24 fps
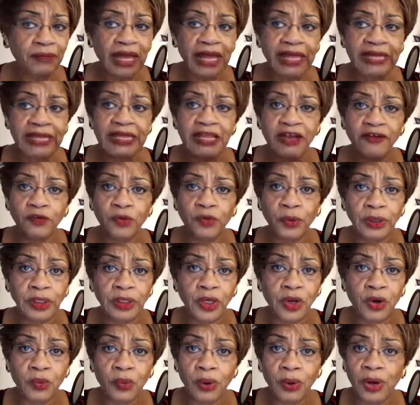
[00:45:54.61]
and never
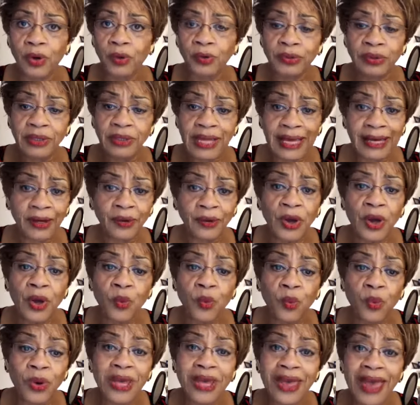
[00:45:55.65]
really grow now
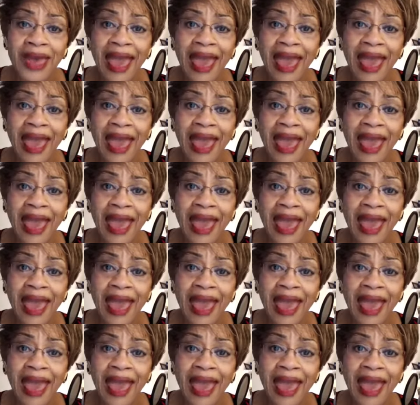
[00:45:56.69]
we